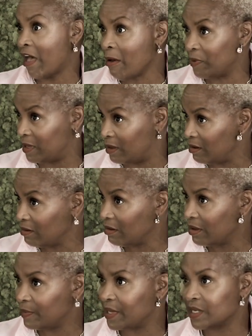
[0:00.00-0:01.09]
happy.
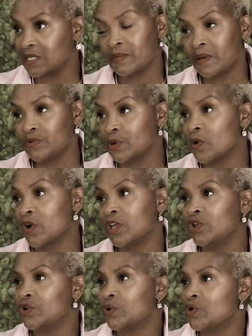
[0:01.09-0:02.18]
Because sometimes you're
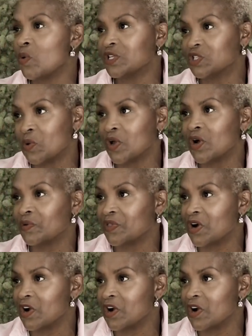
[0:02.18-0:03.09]
working, you don't know what's going on with the